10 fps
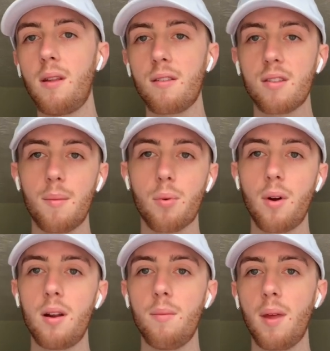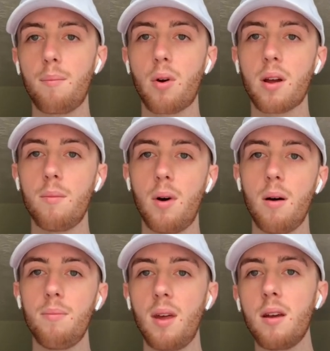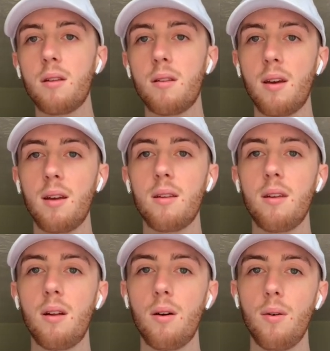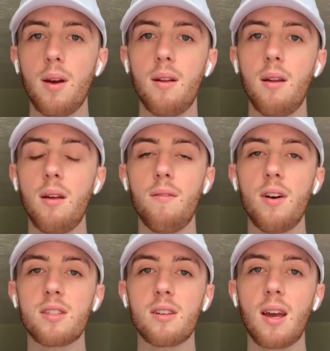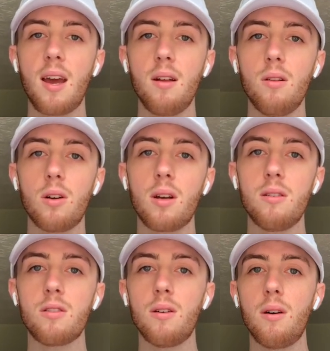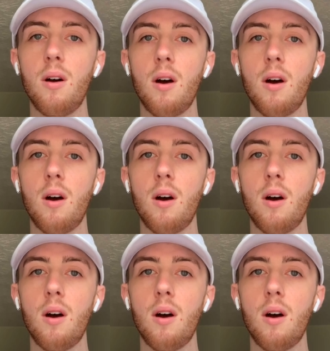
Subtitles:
They separate them, they break them up, they and investigate, look into